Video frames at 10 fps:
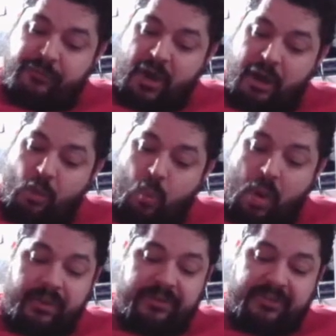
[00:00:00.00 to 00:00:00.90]
fire
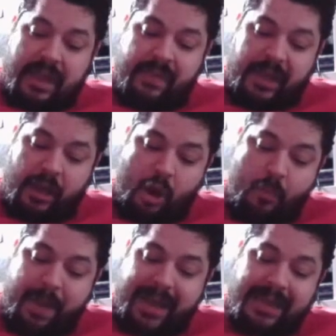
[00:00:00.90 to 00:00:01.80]
once and then
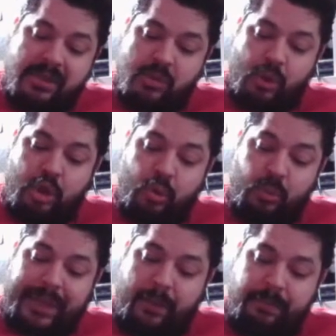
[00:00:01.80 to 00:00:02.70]
go back into a
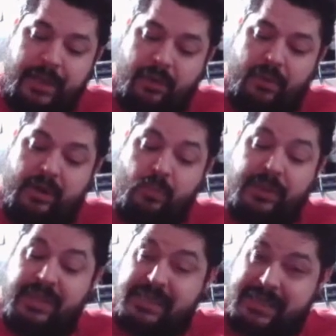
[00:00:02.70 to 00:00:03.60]
cooldown period
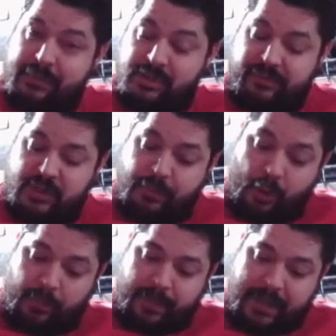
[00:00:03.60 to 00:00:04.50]
with the exception of the
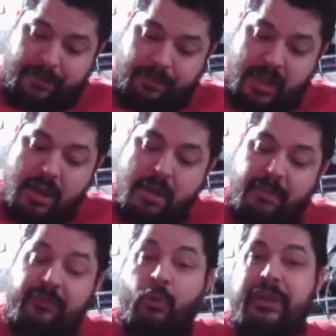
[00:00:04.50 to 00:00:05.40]
spark beam
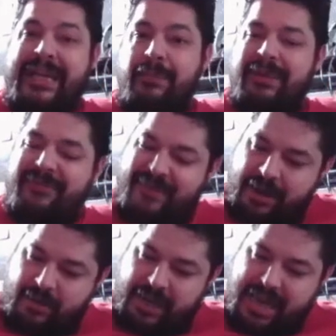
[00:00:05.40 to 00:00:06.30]
before they can be
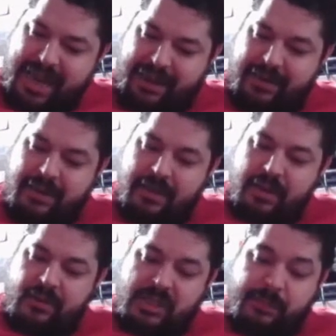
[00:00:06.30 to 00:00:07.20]
fired again.
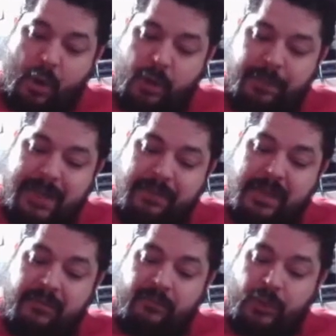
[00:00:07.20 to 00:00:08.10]
The spark beam
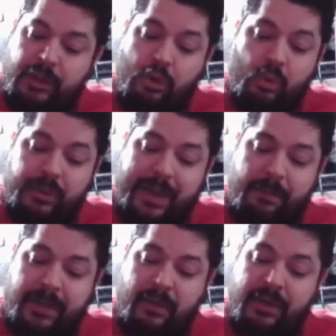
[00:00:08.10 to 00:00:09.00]
can avoid the
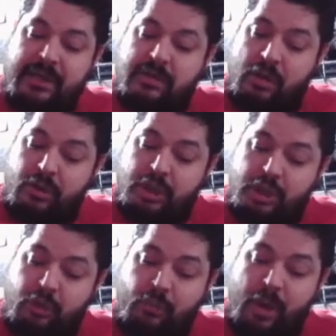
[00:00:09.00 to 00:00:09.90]
cooldown period as long
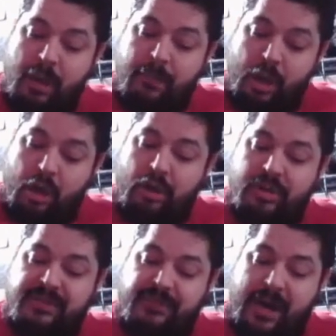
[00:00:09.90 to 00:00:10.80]
as you
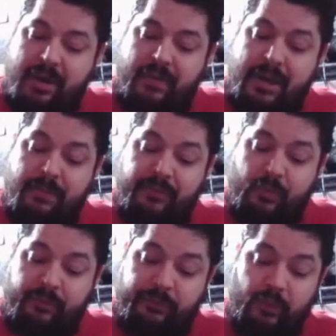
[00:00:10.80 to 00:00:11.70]
pause firing
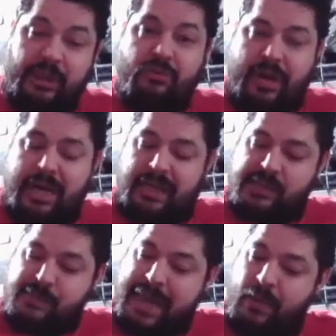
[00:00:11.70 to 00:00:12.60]
before fully draining
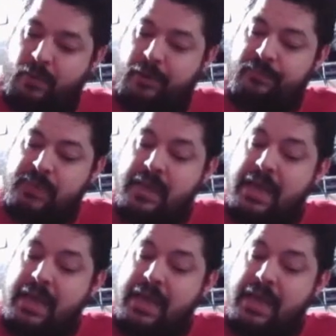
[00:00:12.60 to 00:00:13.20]
its power.